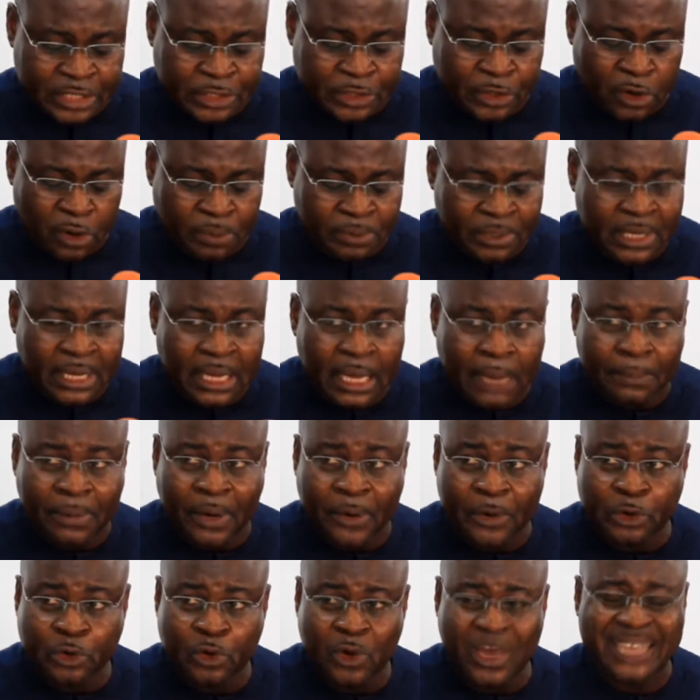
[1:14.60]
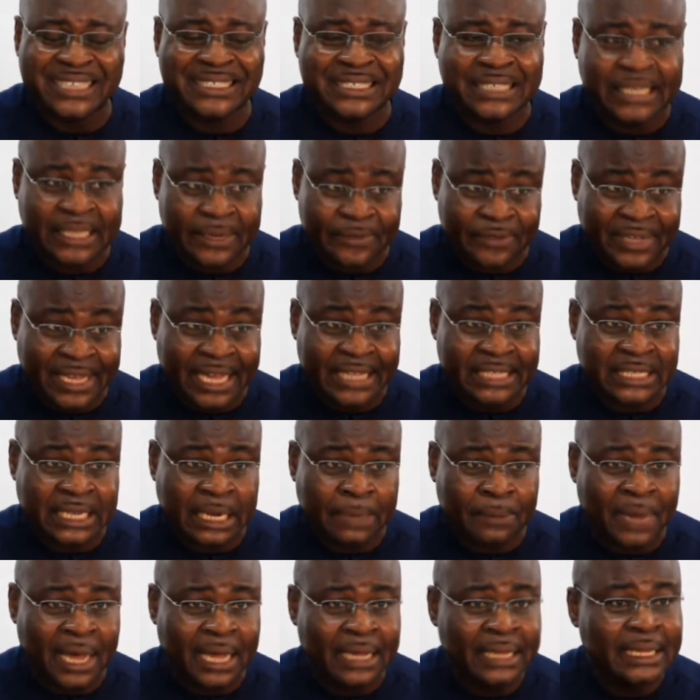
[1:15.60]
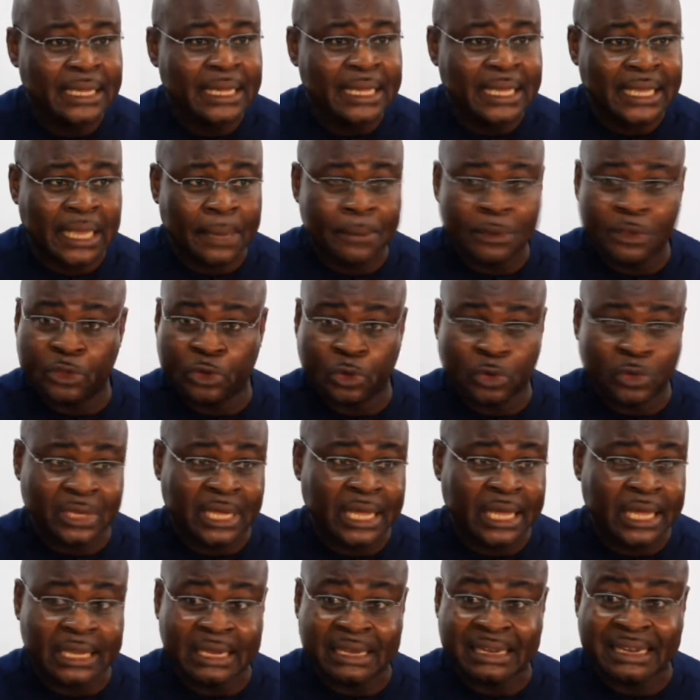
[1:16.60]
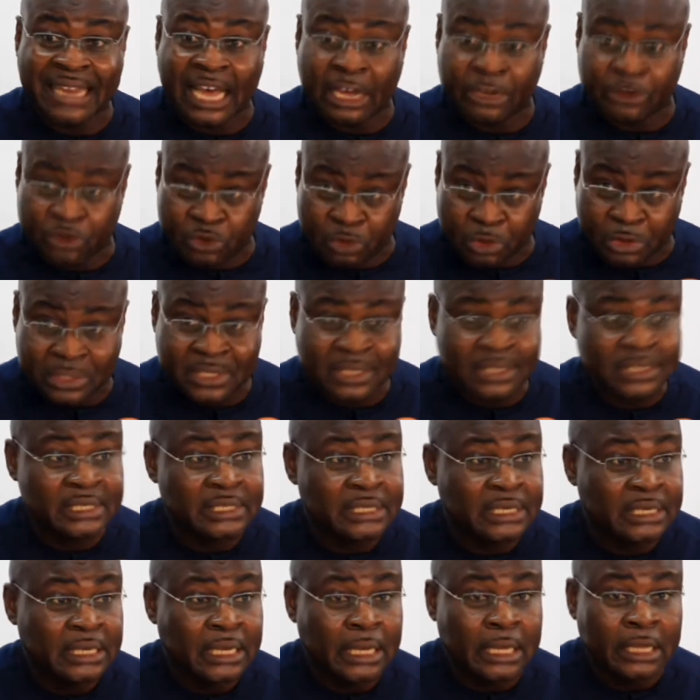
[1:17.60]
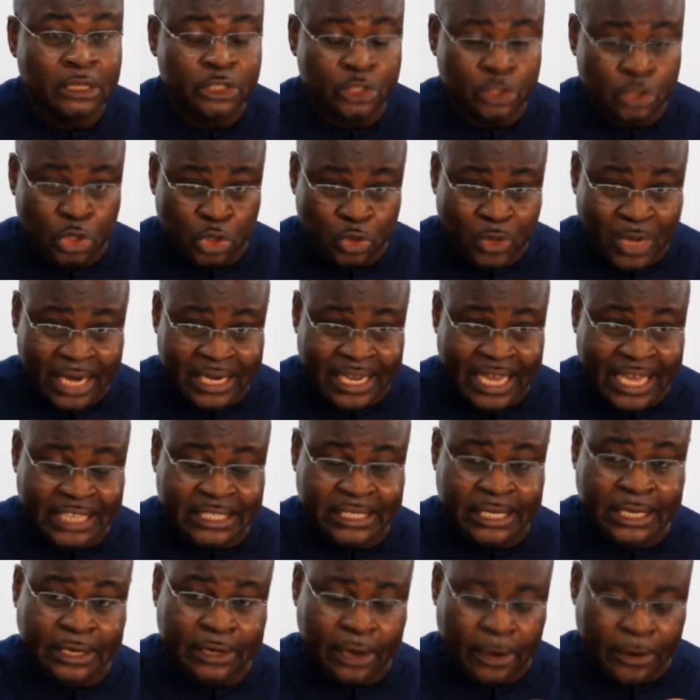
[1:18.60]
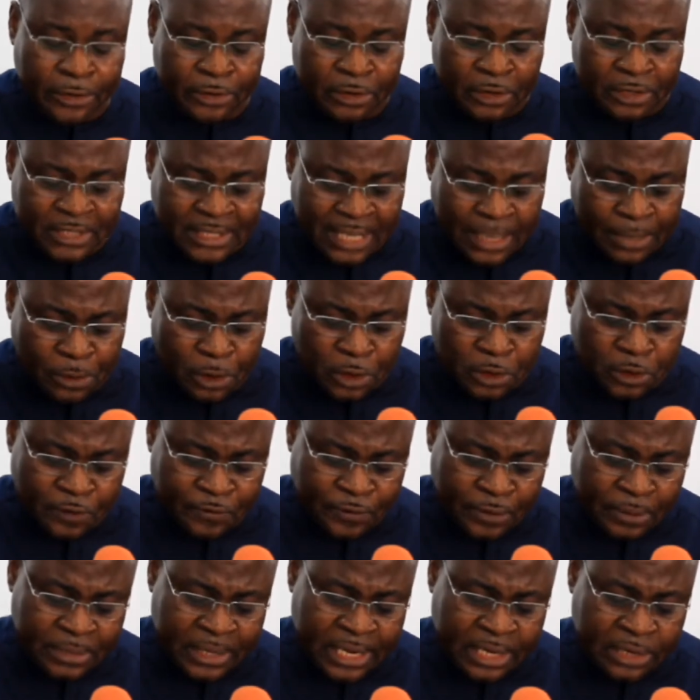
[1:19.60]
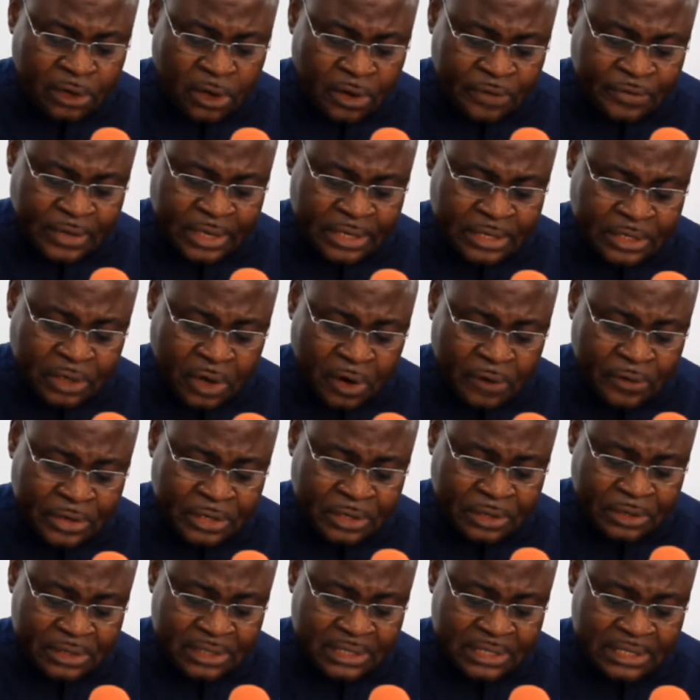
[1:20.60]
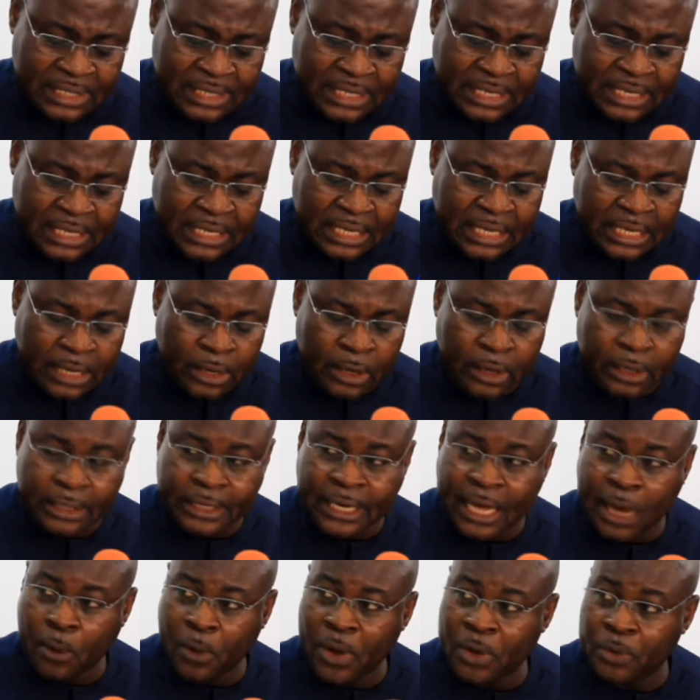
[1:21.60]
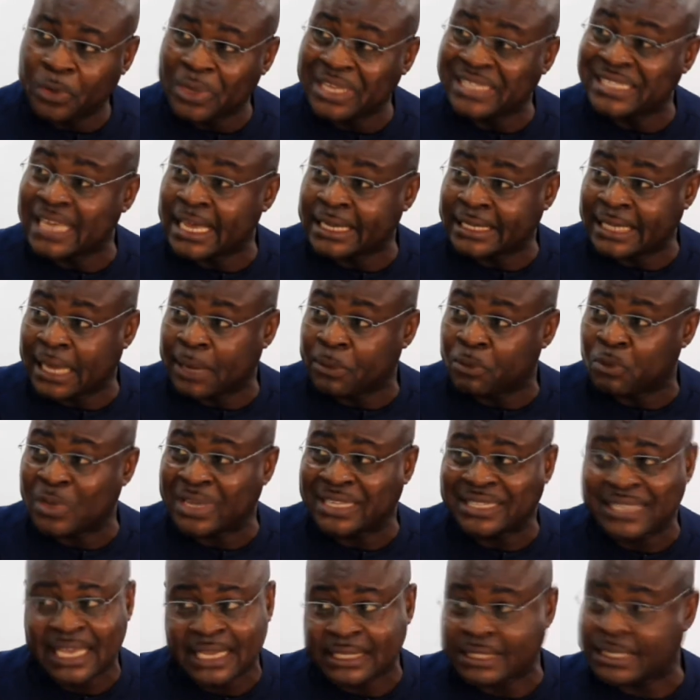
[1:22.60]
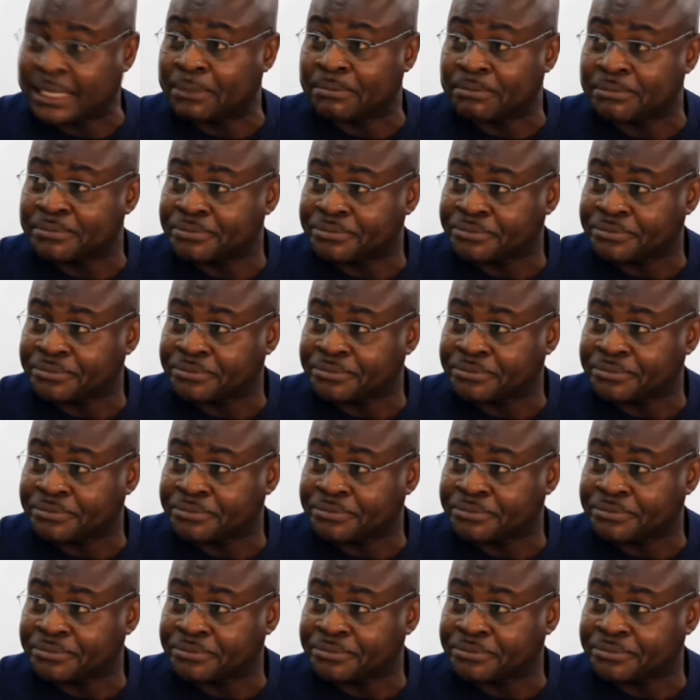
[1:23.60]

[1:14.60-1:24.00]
is stopped. But we know a significant number came in through the land routes, usually the eastern corridors, some also from the northern corridors. Now, when we take them, we test them.